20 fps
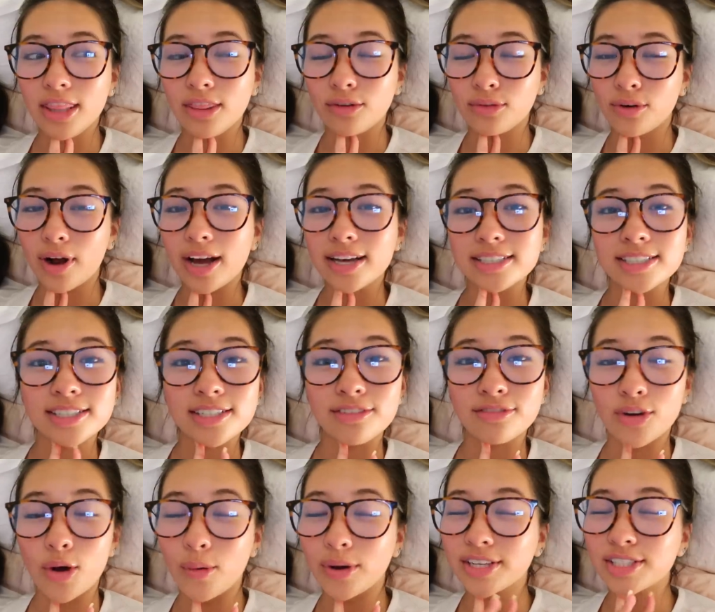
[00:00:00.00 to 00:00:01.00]
the rest
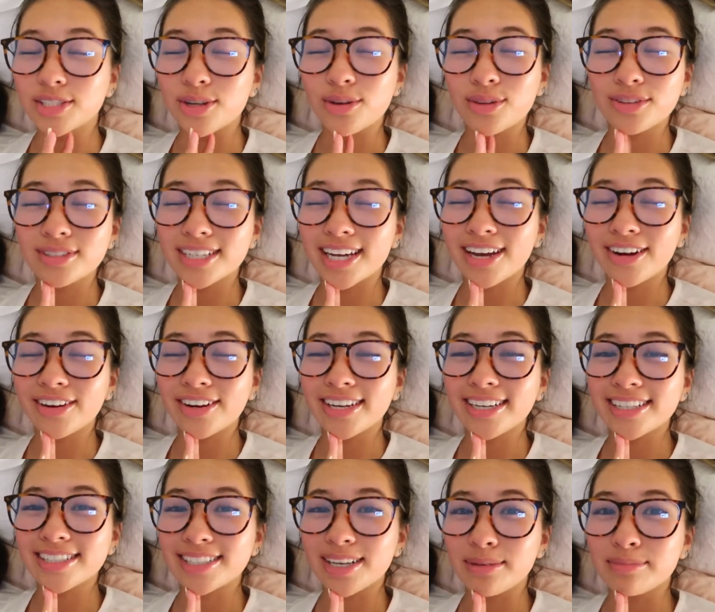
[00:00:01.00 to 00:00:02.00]
of Going Solo
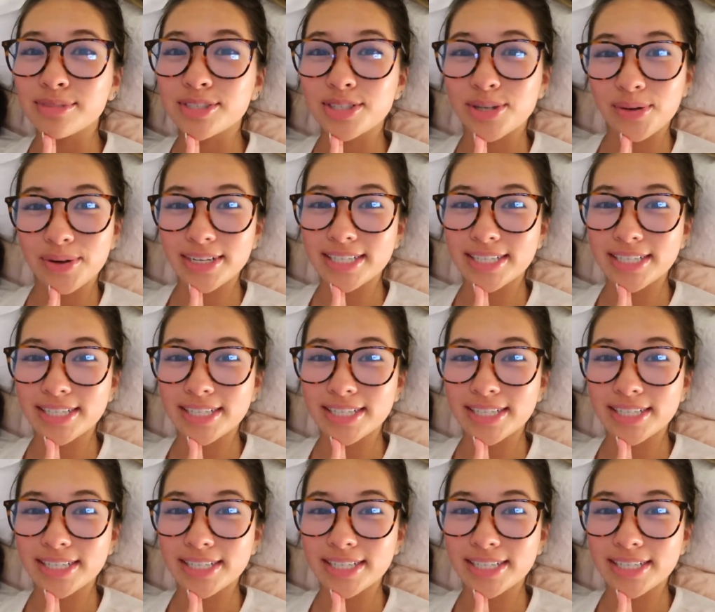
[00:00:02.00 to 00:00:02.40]
Diaries. I'm so